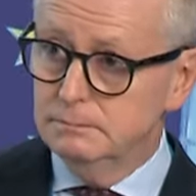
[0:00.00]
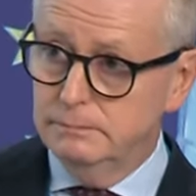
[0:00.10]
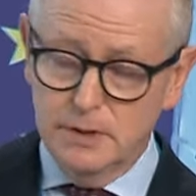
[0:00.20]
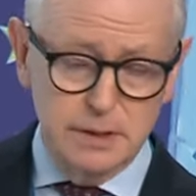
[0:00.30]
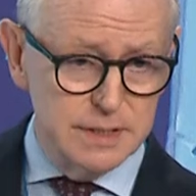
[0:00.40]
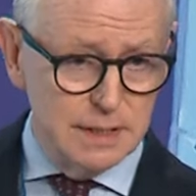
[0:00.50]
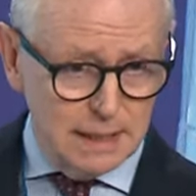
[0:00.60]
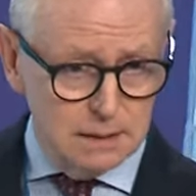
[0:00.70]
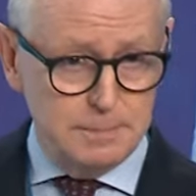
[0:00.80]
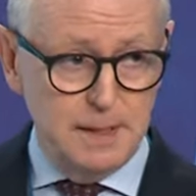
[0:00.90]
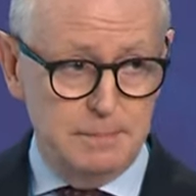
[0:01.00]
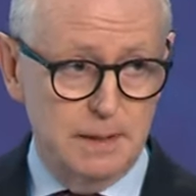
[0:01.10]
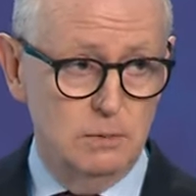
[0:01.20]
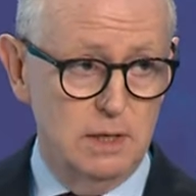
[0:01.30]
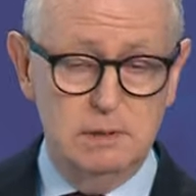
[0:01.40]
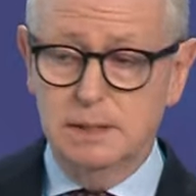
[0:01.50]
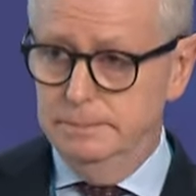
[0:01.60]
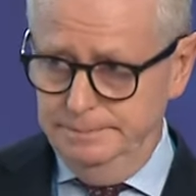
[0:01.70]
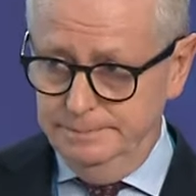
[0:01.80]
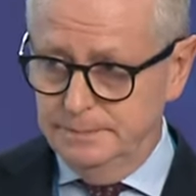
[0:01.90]
There is another paper,
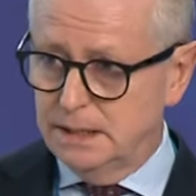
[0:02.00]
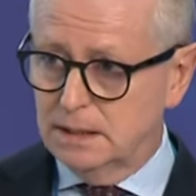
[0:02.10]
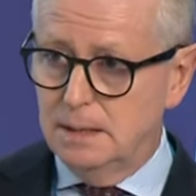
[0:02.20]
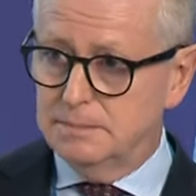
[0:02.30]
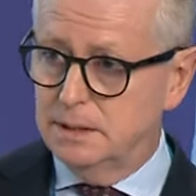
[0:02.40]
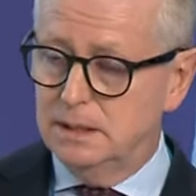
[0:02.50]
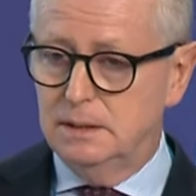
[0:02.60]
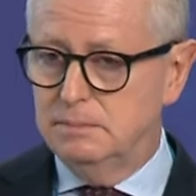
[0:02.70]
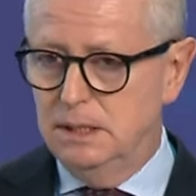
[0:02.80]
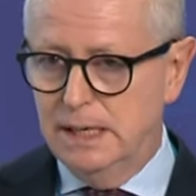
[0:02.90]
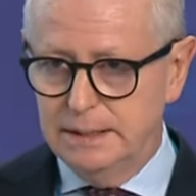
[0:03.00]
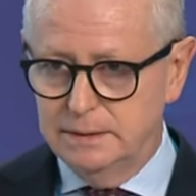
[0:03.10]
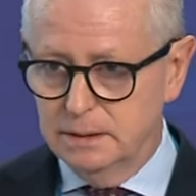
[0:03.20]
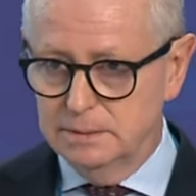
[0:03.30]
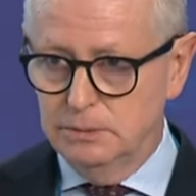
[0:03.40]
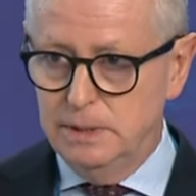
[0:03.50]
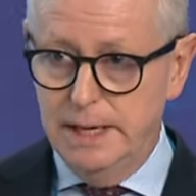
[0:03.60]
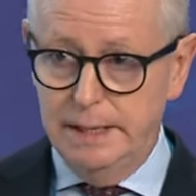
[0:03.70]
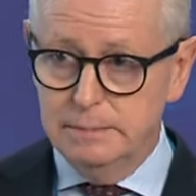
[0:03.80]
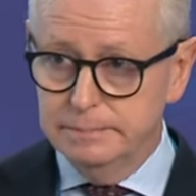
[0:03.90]
however, that comes a little bit later
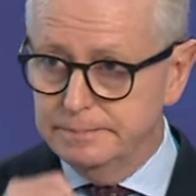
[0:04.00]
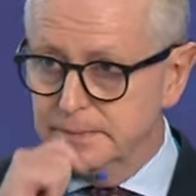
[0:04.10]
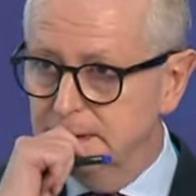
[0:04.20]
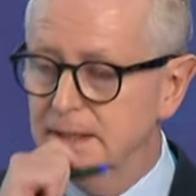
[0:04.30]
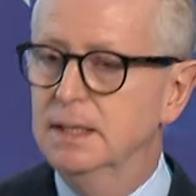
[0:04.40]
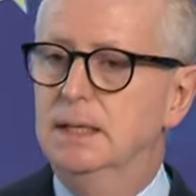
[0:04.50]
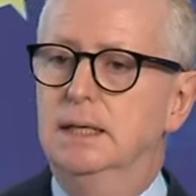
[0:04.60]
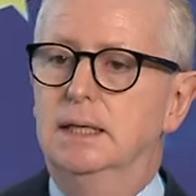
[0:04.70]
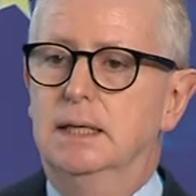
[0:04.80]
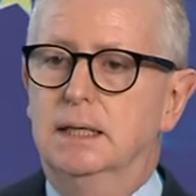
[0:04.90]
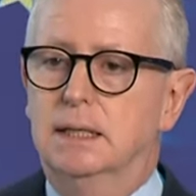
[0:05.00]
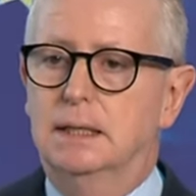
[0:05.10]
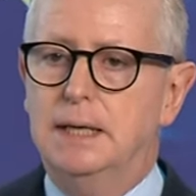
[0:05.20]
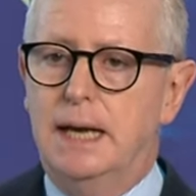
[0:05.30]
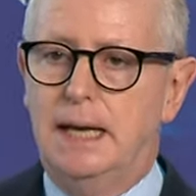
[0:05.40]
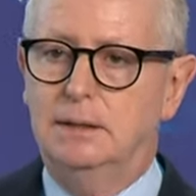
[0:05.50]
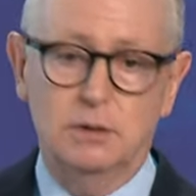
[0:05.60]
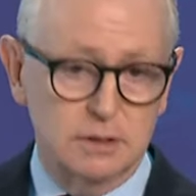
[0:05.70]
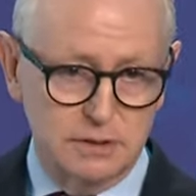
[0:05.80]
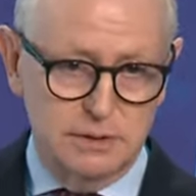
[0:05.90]
today that
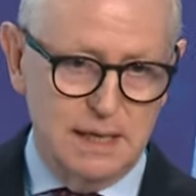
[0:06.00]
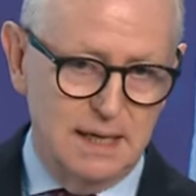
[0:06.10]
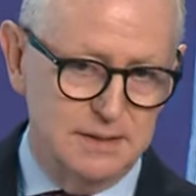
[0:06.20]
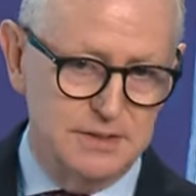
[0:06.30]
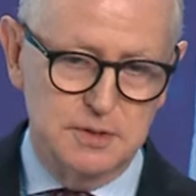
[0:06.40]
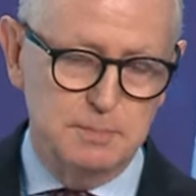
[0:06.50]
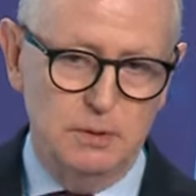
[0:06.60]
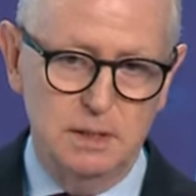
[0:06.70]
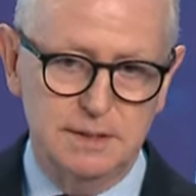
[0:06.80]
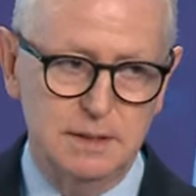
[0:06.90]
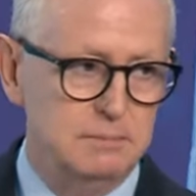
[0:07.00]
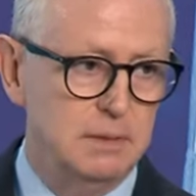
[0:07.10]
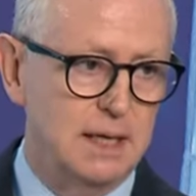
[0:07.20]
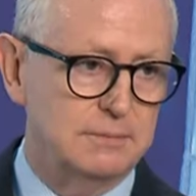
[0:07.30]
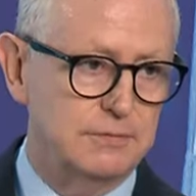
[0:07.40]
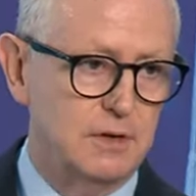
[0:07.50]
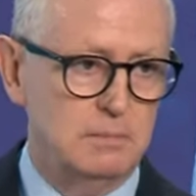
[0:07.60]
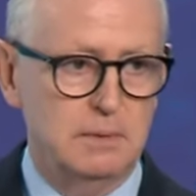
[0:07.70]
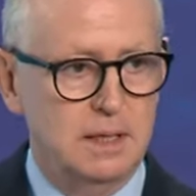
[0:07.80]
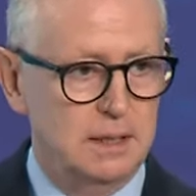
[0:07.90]
also challenges policy, but
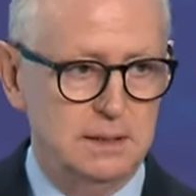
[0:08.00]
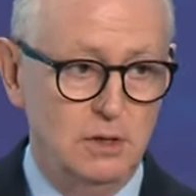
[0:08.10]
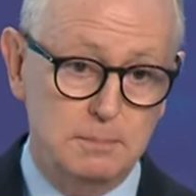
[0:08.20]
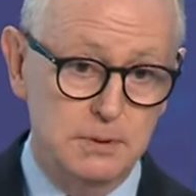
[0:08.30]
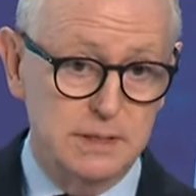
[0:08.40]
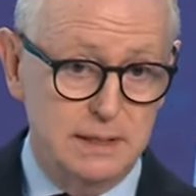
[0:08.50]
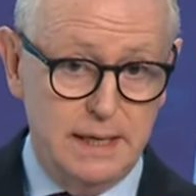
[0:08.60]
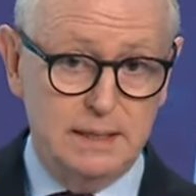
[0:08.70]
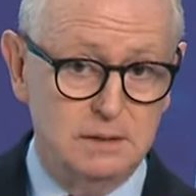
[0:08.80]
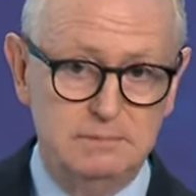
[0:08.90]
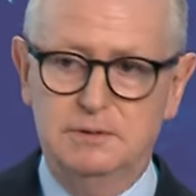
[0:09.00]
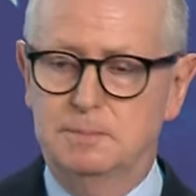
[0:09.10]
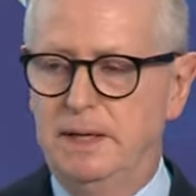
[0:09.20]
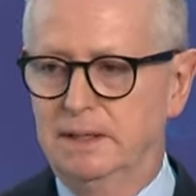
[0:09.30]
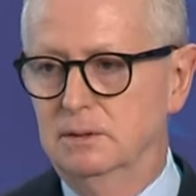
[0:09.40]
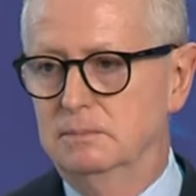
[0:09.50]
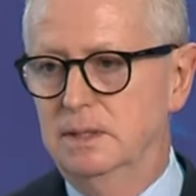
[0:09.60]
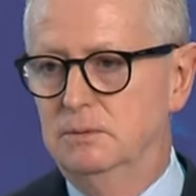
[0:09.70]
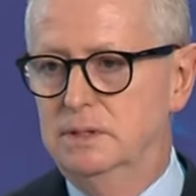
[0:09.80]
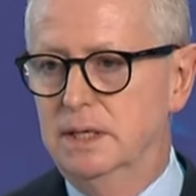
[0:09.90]
from the opposite end of the spectrum,
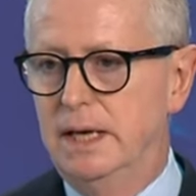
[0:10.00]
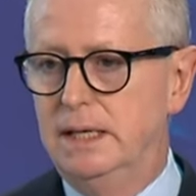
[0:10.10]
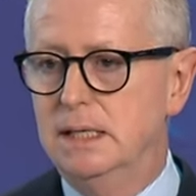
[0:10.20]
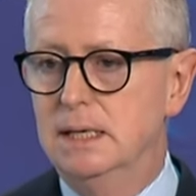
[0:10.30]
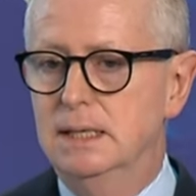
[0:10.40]
I would say,